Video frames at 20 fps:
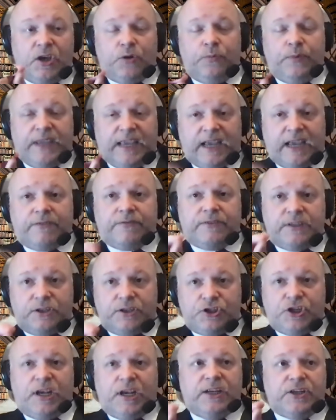we have to
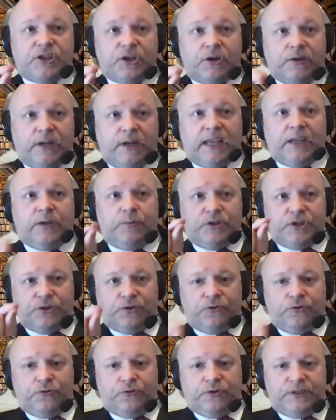change our language
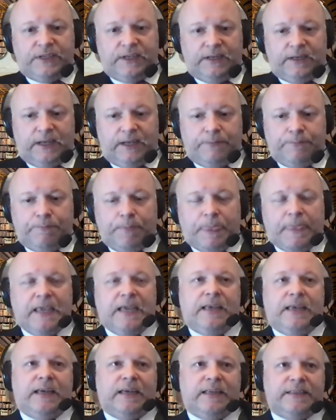accordingly.
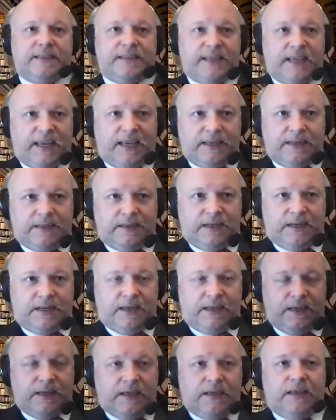And
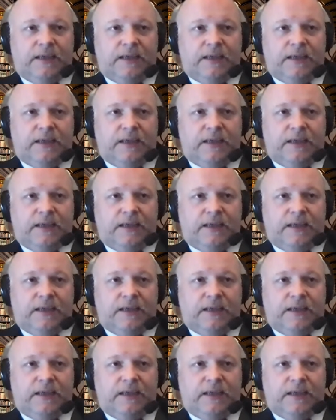secondly,